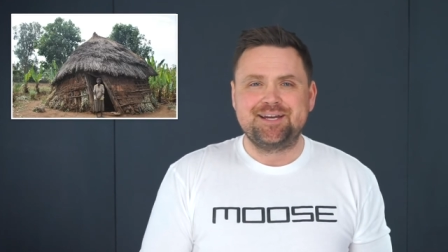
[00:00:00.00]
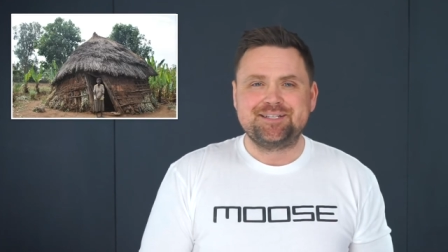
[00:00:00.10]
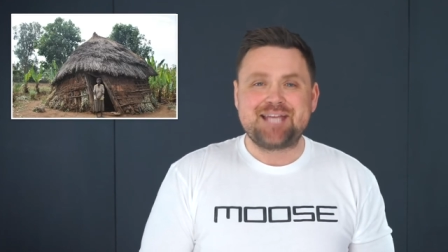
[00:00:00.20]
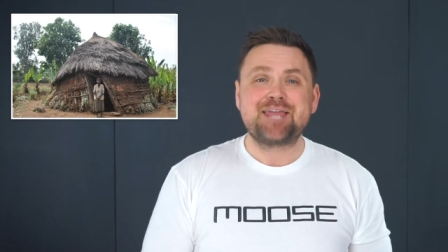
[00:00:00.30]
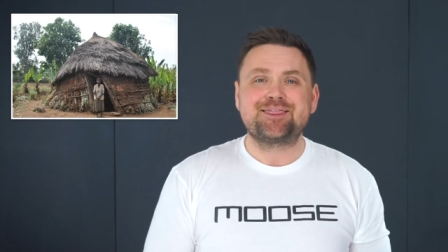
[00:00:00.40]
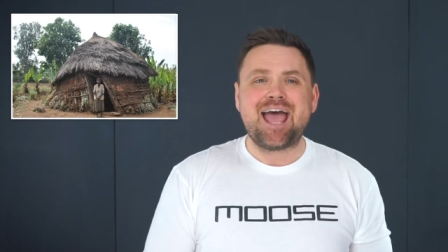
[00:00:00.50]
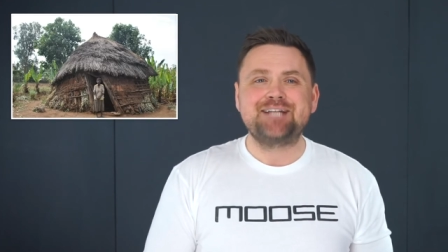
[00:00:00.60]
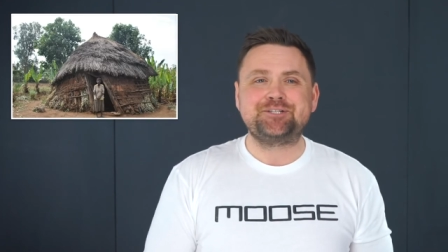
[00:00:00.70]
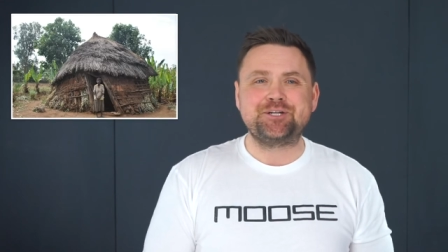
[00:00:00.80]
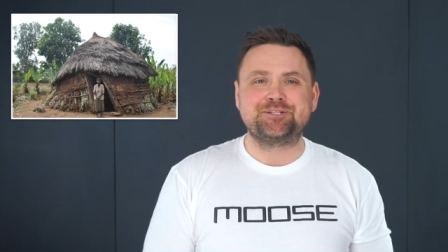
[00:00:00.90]
Take
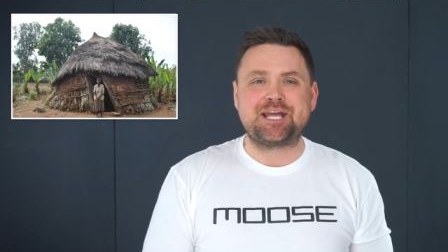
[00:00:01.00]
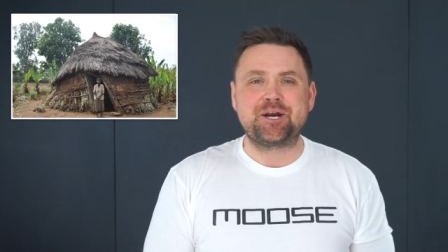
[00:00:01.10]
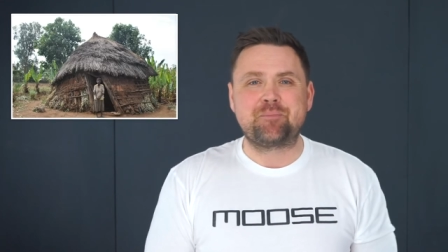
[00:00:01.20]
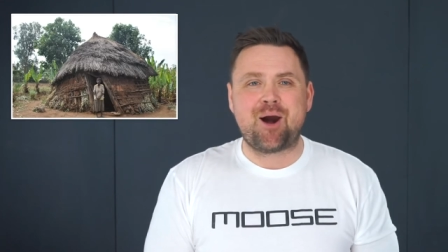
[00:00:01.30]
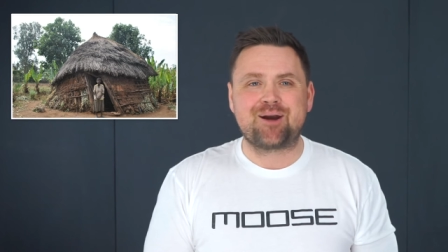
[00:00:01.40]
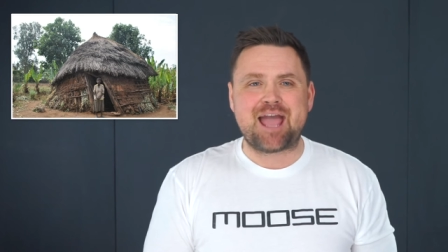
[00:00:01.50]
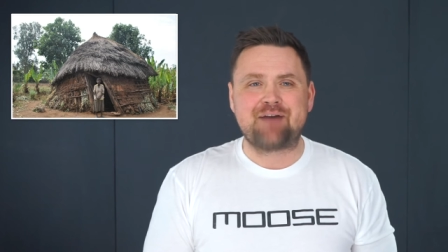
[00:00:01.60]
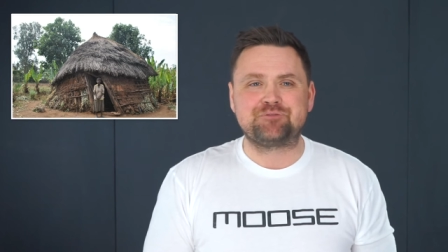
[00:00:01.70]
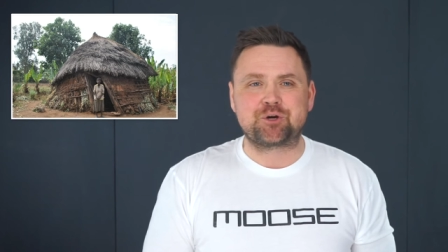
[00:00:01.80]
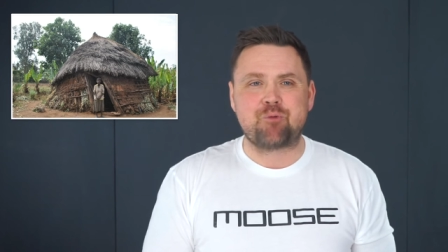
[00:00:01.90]
that to your dinner party
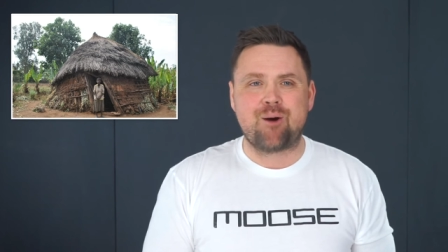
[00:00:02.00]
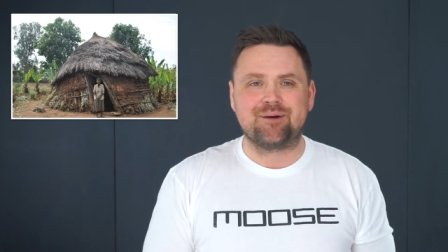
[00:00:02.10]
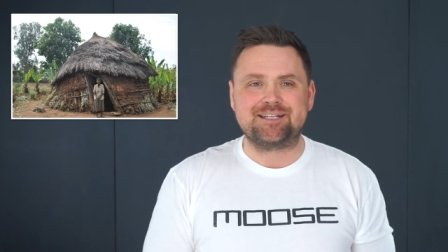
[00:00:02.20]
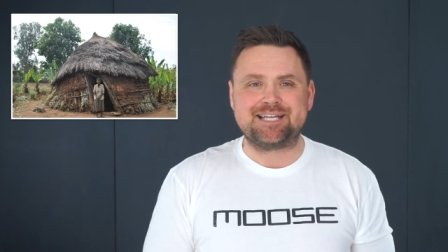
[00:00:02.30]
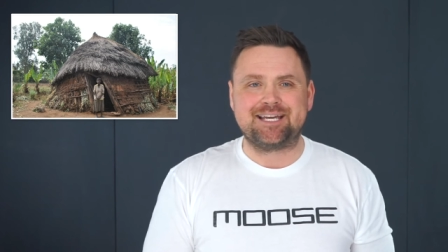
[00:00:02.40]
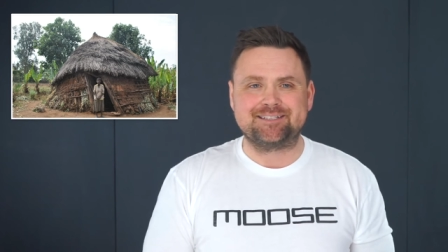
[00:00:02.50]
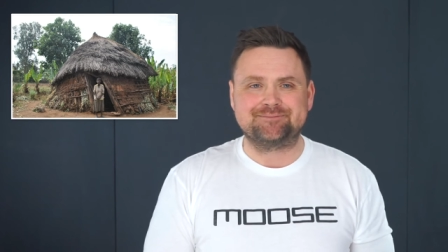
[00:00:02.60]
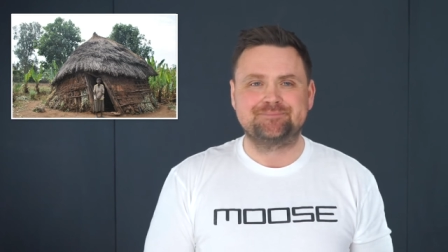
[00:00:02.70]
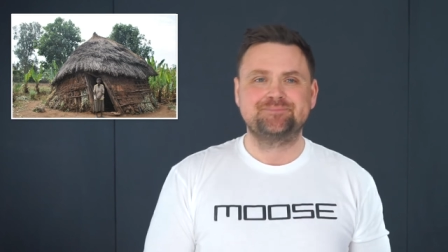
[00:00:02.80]
after quarantine.